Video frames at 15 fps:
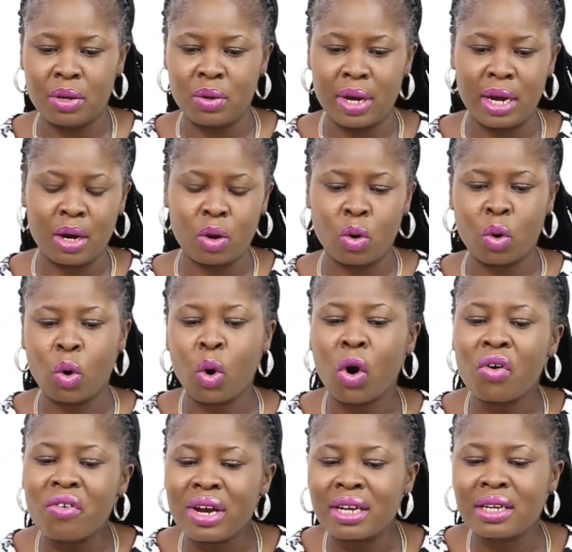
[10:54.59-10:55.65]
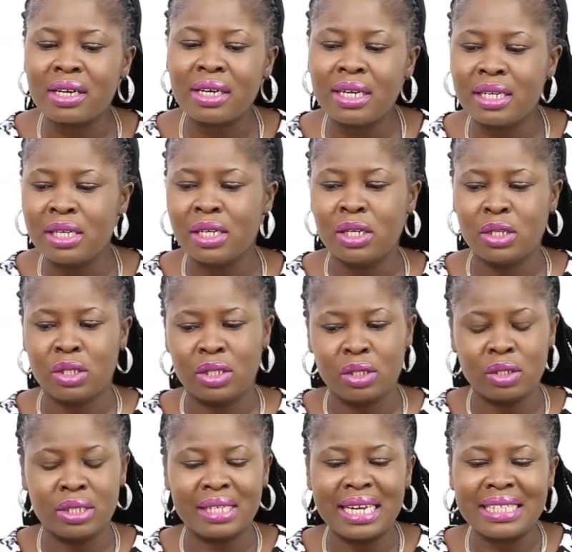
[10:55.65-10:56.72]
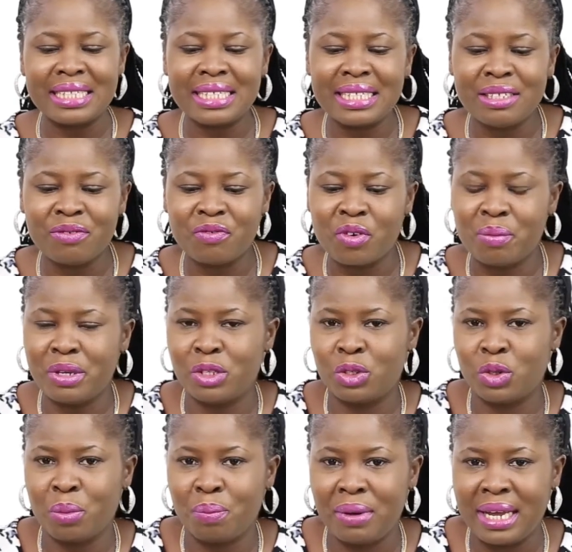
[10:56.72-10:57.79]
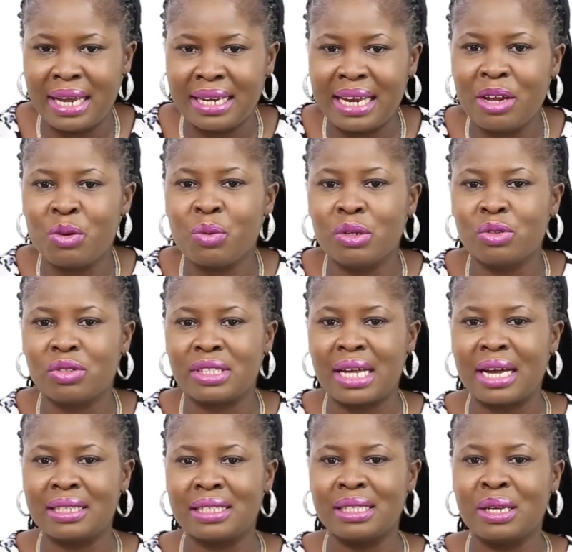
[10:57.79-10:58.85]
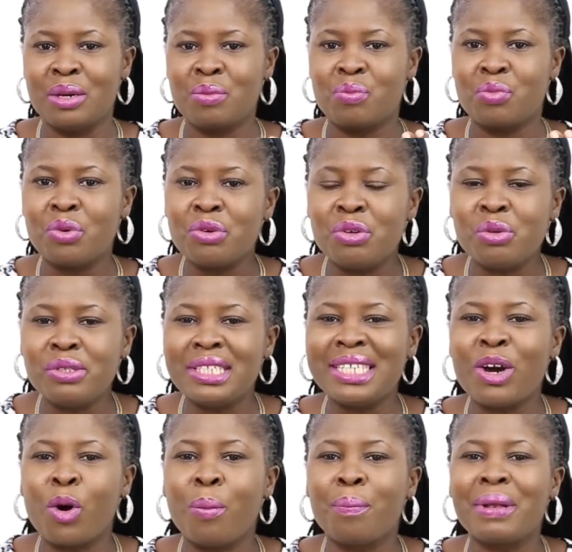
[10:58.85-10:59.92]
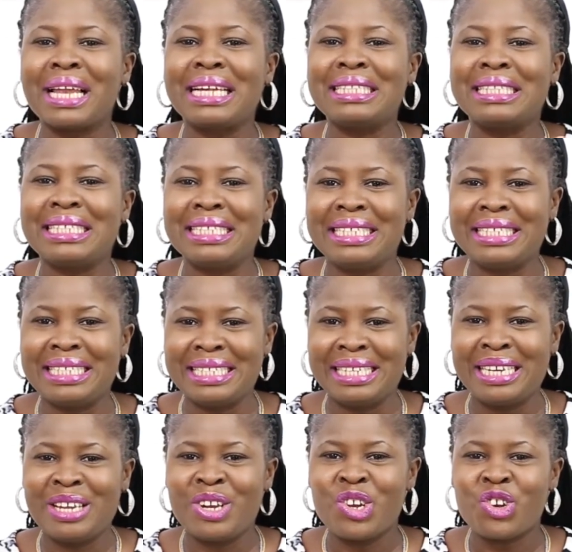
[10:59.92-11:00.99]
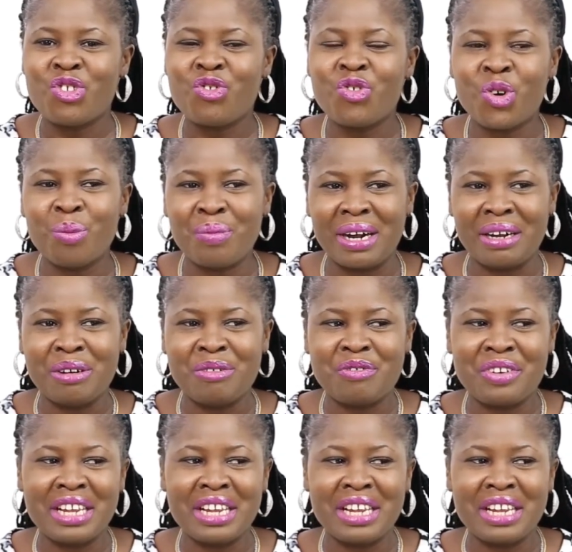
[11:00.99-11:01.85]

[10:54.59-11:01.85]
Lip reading: are currently getting from a supplier. Now you want to start producing or planting rubber, for